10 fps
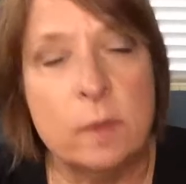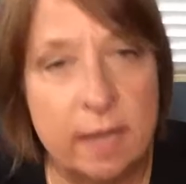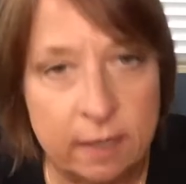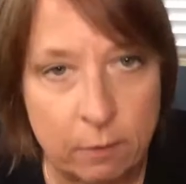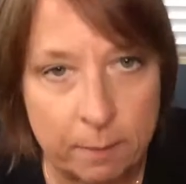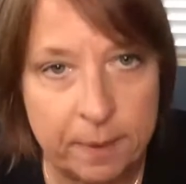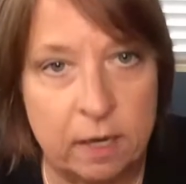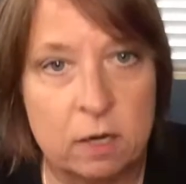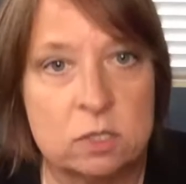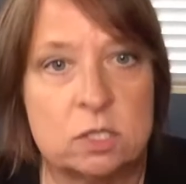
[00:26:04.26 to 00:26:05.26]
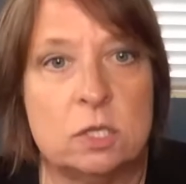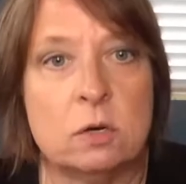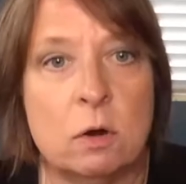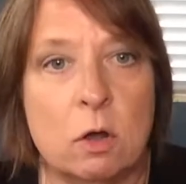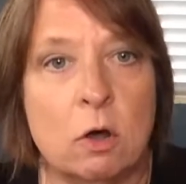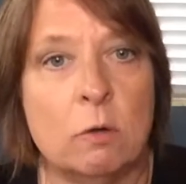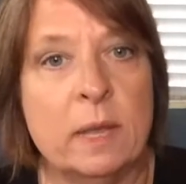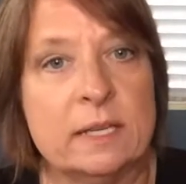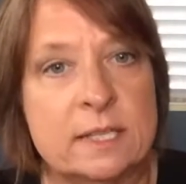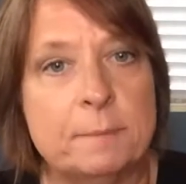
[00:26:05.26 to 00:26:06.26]
any repairs to your home
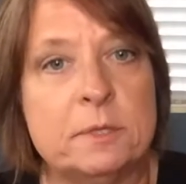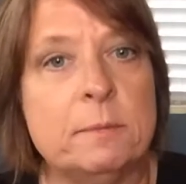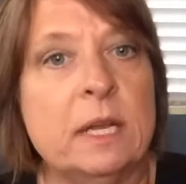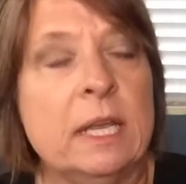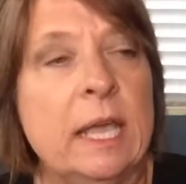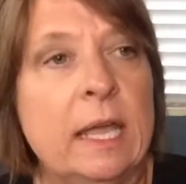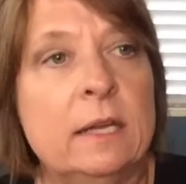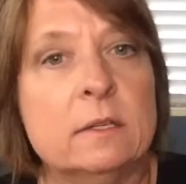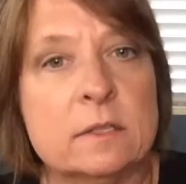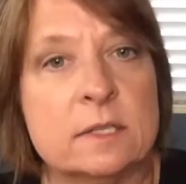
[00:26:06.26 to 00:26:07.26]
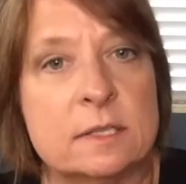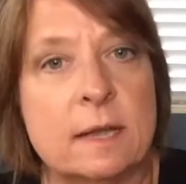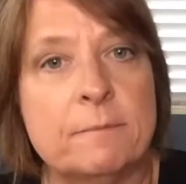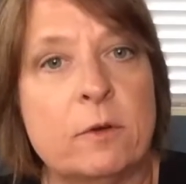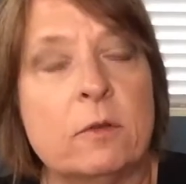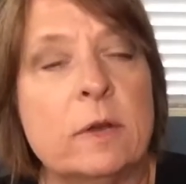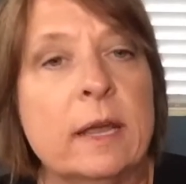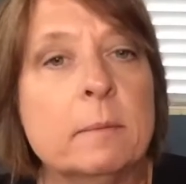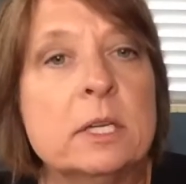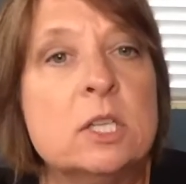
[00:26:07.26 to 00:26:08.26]
except to mitigate, to stop further
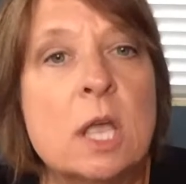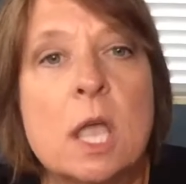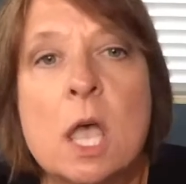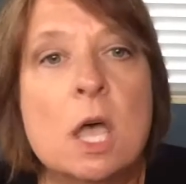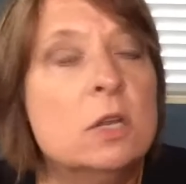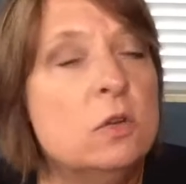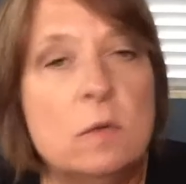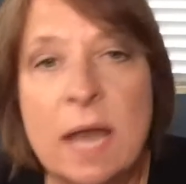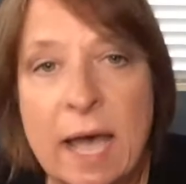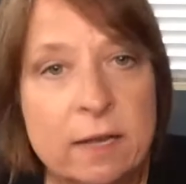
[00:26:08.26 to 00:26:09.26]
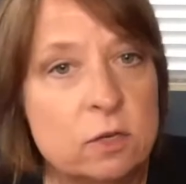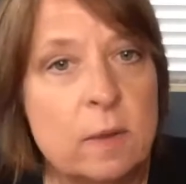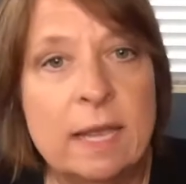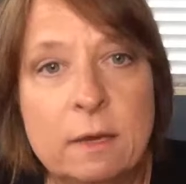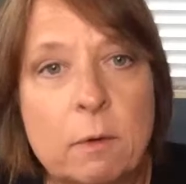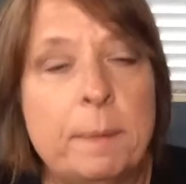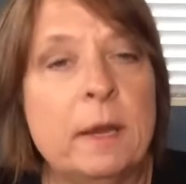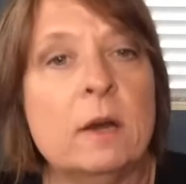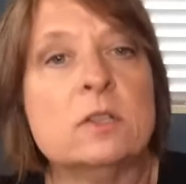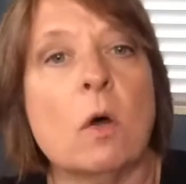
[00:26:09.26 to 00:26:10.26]
damage. Do not do any
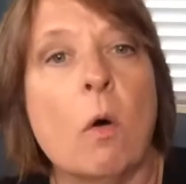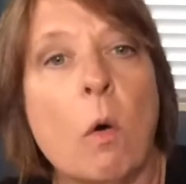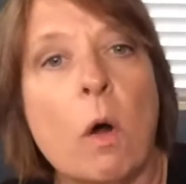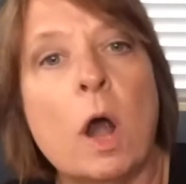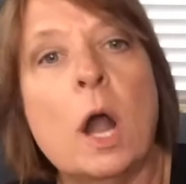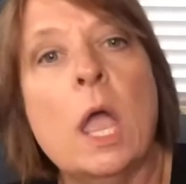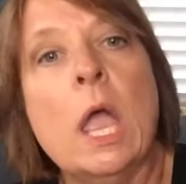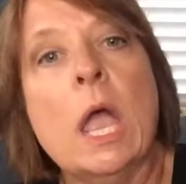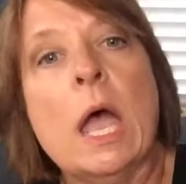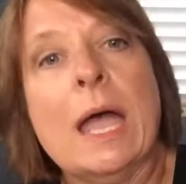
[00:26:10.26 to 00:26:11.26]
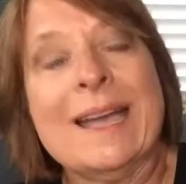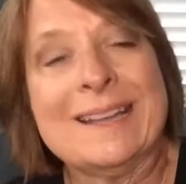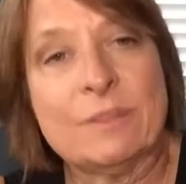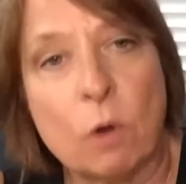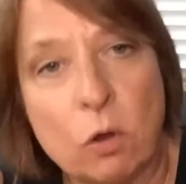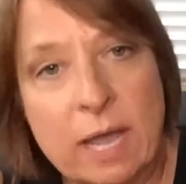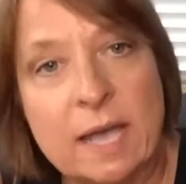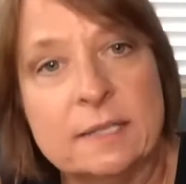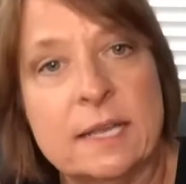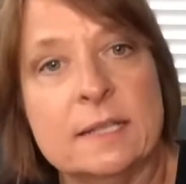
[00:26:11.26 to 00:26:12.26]
repairs or throw
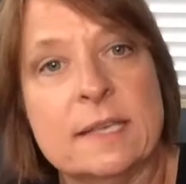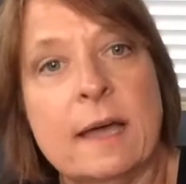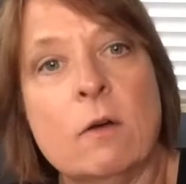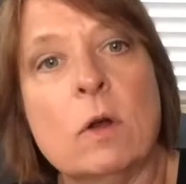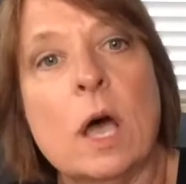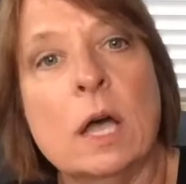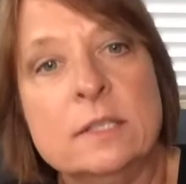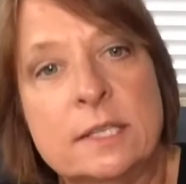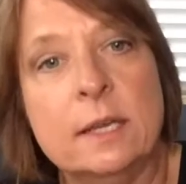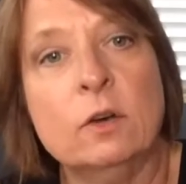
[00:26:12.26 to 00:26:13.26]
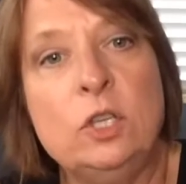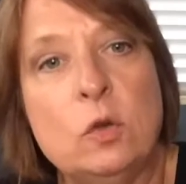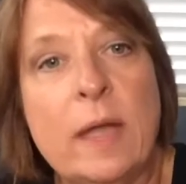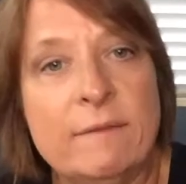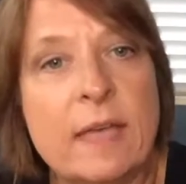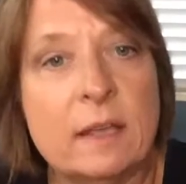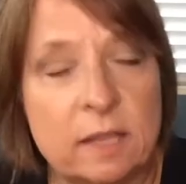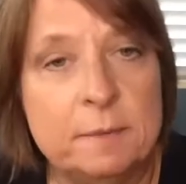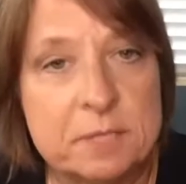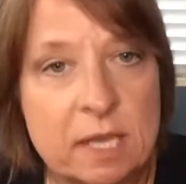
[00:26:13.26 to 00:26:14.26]
contents out until you have that
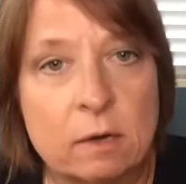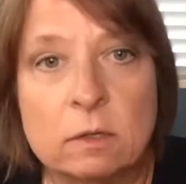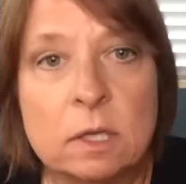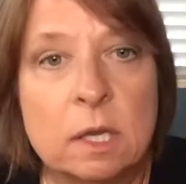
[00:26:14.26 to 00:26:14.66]
claim settled.